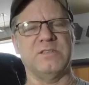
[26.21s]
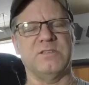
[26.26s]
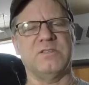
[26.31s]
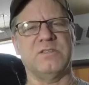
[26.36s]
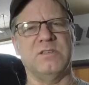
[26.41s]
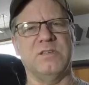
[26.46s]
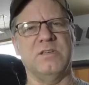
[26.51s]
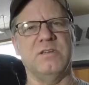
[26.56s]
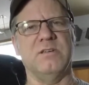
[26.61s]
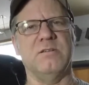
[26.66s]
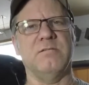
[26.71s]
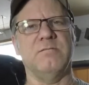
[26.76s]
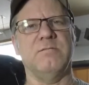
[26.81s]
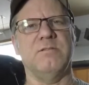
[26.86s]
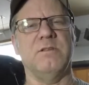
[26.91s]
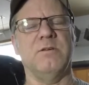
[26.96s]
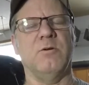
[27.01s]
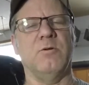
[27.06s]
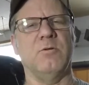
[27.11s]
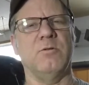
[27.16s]
it's the
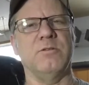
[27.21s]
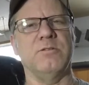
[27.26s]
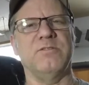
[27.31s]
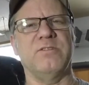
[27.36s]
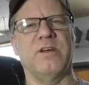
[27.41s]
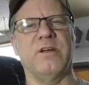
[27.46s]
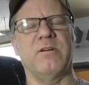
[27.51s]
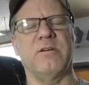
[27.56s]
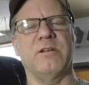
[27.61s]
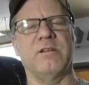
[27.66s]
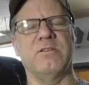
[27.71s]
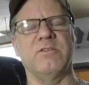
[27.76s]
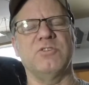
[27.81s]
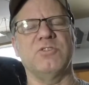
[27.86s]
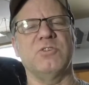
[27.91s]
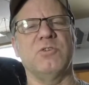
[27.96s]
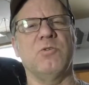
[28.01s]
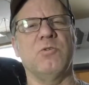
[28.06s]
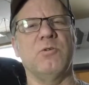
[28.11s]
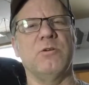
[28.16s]
whole entire
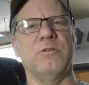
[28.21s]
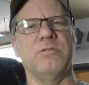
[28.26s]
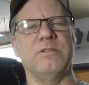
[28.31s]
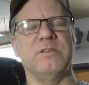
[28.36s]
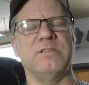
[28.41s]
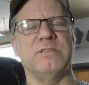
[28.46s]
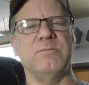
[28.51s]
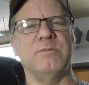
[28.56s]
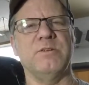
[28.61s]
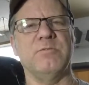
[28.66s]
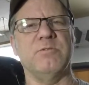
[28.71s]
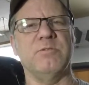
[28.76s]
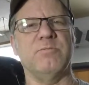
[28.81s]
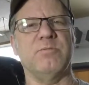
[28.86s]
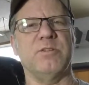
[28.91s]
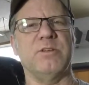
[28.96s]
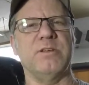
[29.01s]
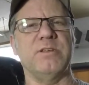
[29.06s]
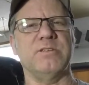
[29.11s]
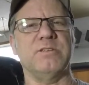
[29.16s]
ignition coil needs to be
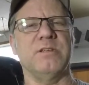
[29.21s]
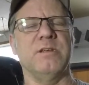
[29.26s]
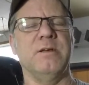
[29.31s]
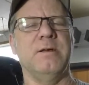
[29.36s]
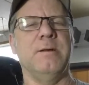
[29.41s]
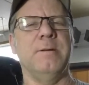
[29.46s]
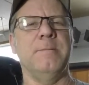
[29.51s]
replaced.